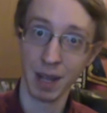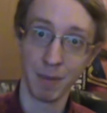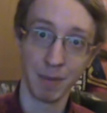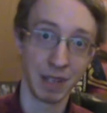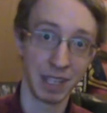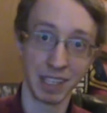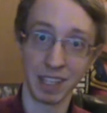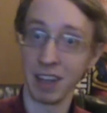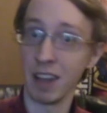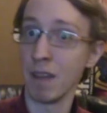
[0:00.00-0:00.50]

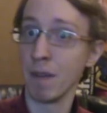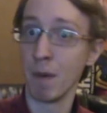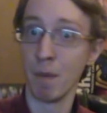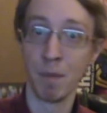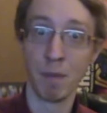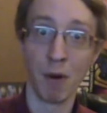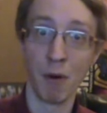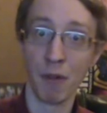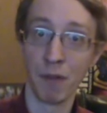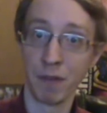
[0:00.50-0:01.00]
because I love them
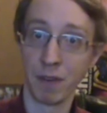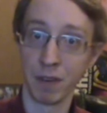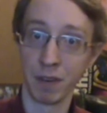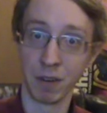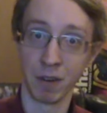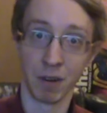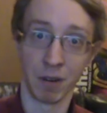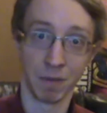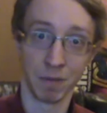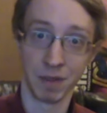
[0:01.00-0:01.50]
both
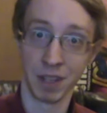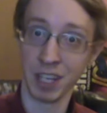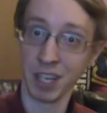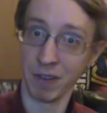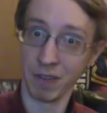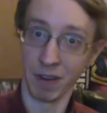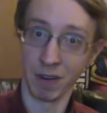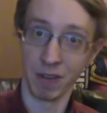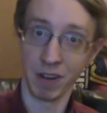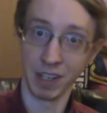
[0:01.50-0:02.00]
for the
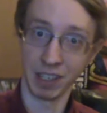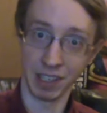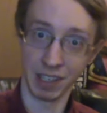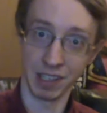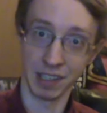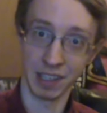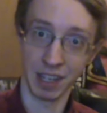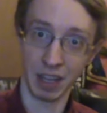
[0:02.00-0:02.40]
different reasons.